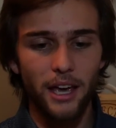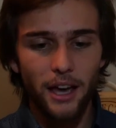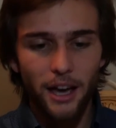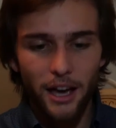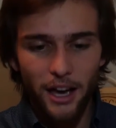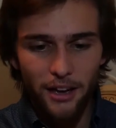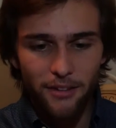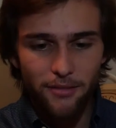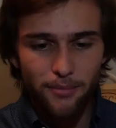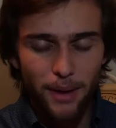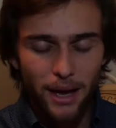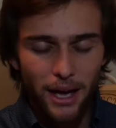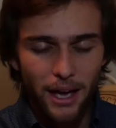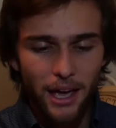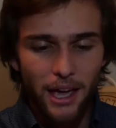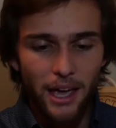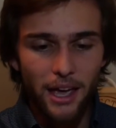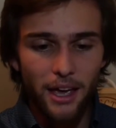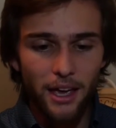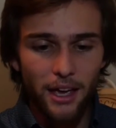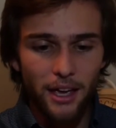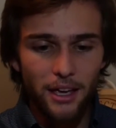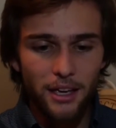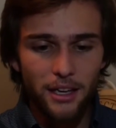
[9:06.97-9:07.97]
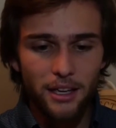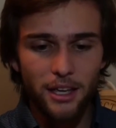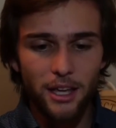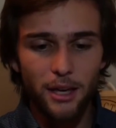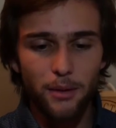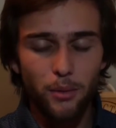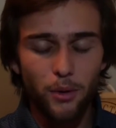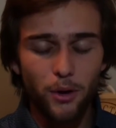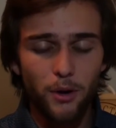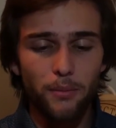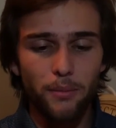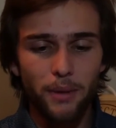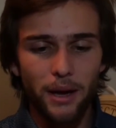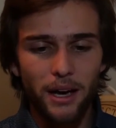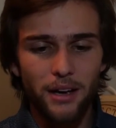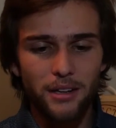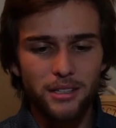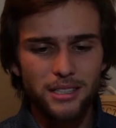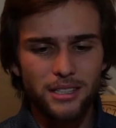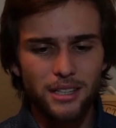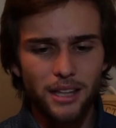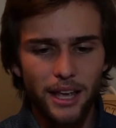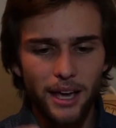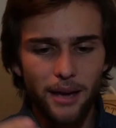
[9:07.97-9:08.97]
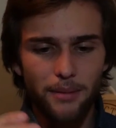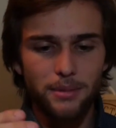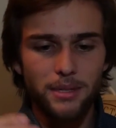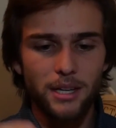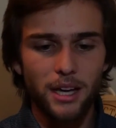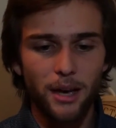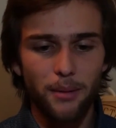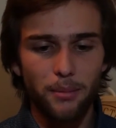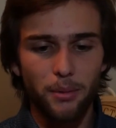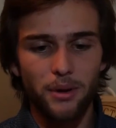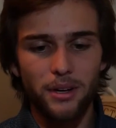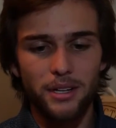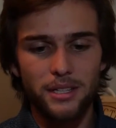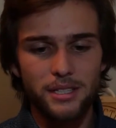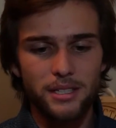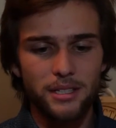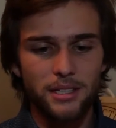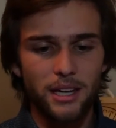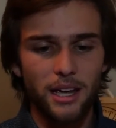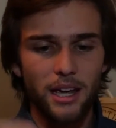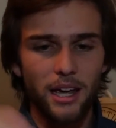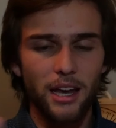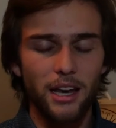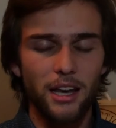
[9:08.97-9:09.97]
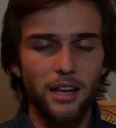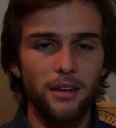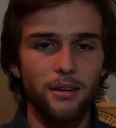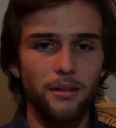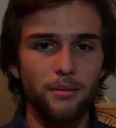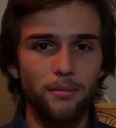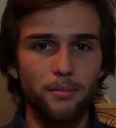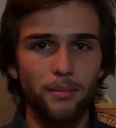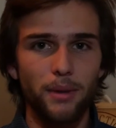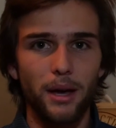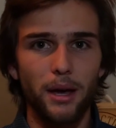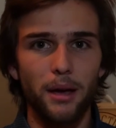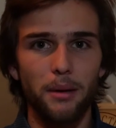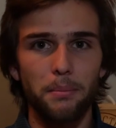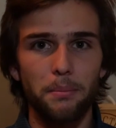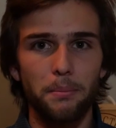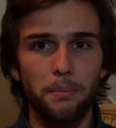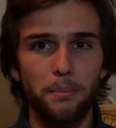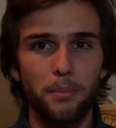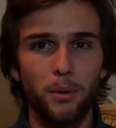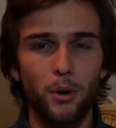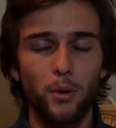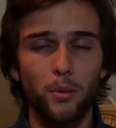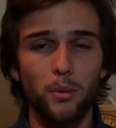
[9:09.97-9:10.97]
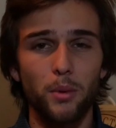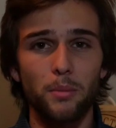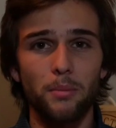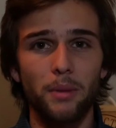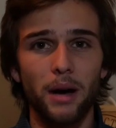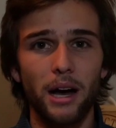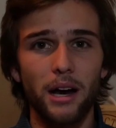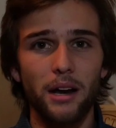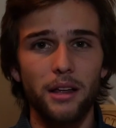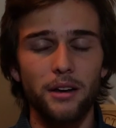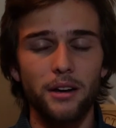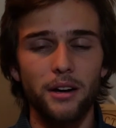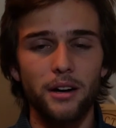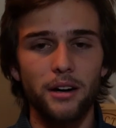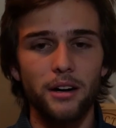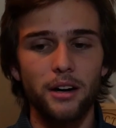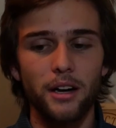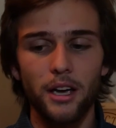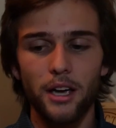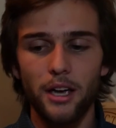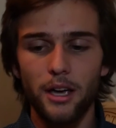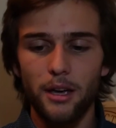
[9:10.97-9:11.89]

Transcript: I have my keyboard, mouse, laptop on a stand and my portable monitor,